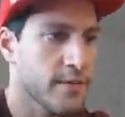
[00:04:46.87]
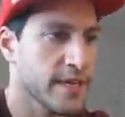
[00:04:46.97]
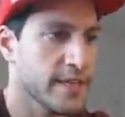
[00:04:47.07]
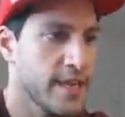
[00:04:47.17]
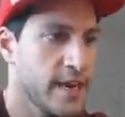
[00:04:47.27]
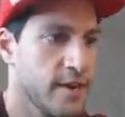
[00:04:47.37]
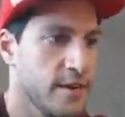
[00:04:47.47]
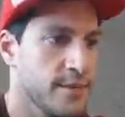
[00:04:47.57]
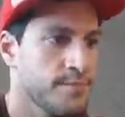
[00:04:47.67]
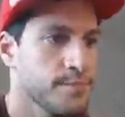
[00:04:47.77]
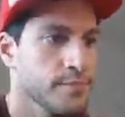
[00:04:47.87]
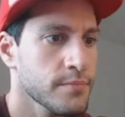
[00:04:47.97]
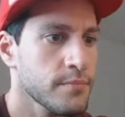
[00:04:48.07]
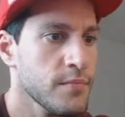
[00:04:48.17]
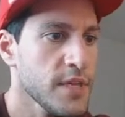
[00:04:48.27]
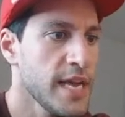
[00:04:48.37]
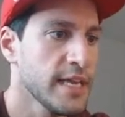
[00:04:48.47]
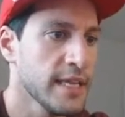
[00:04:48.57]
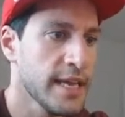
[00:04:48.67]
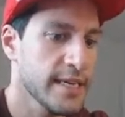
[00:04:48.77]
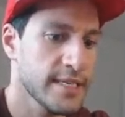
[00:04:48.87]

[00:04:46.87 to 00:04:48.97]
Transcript: right there. And let us